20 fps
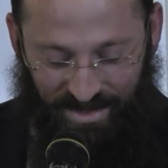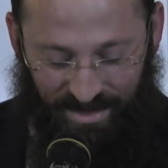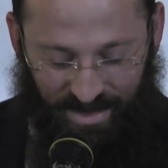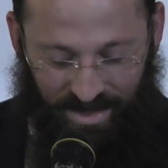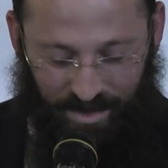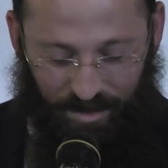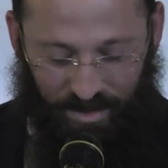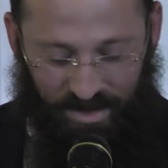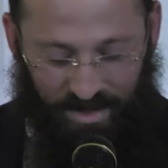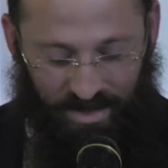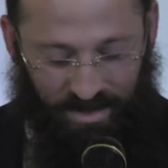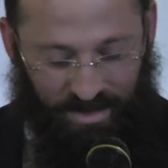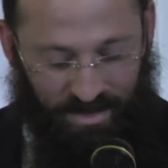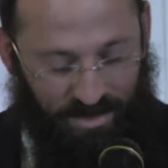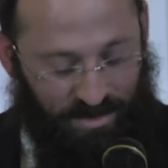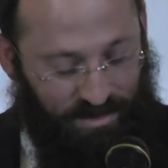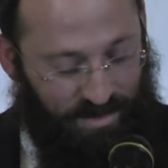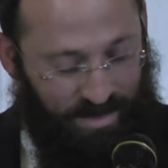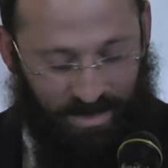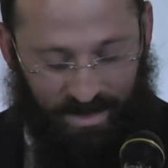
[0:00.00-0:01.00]
how much he can
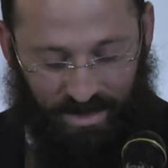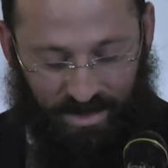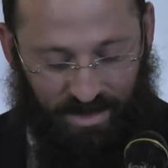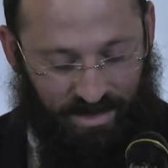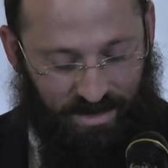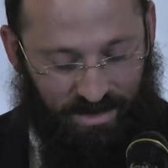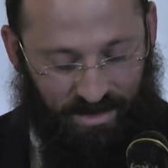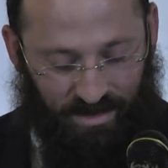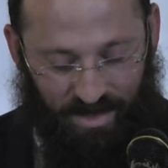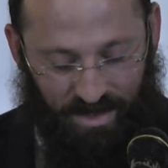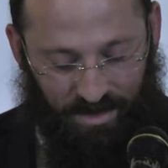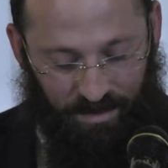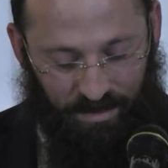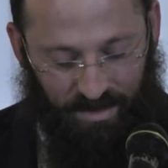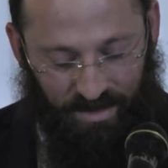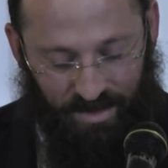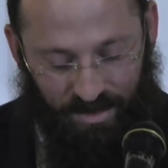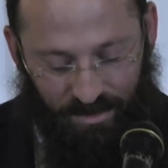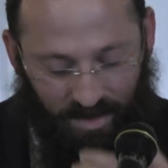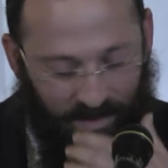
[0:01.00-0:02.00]
drink, and he's still keeping
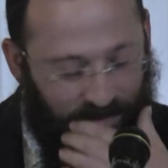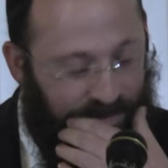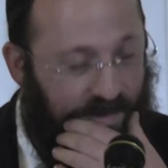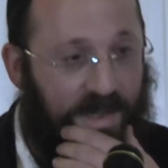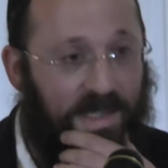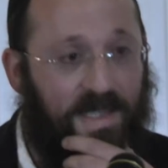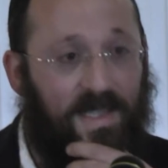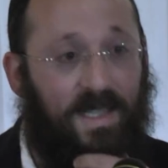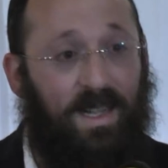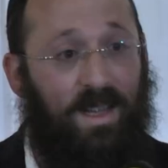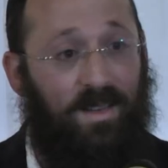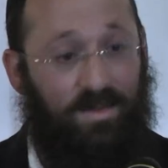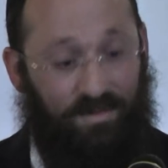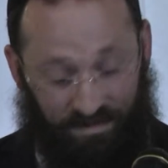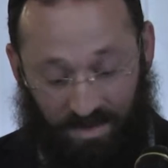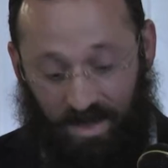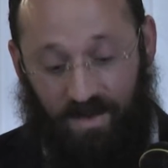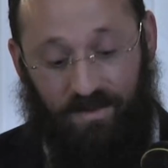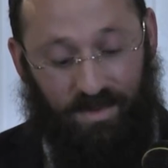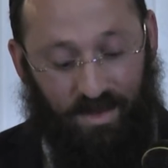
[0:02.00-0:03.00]
a straight face, and I
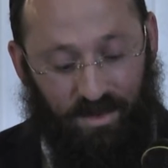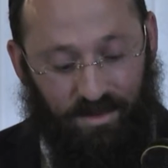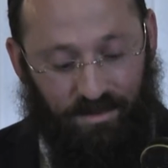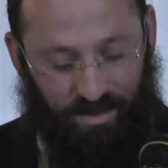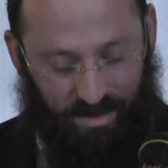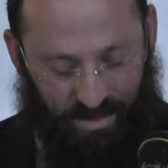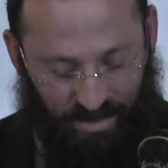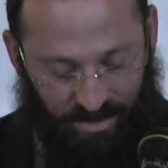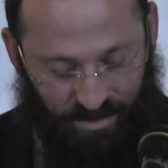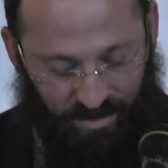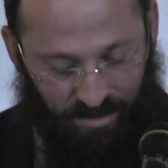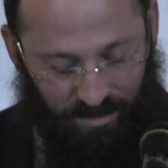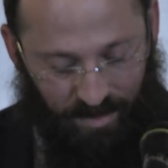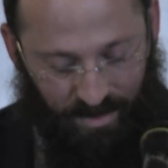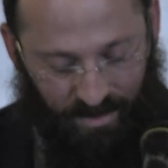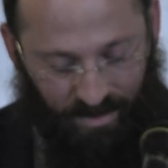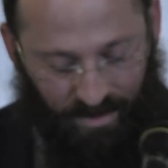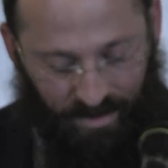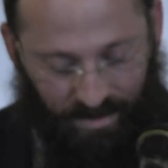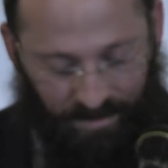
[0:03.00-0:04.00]
felt really good
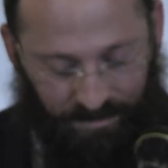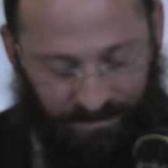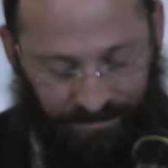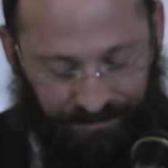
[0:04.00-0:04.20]
about that.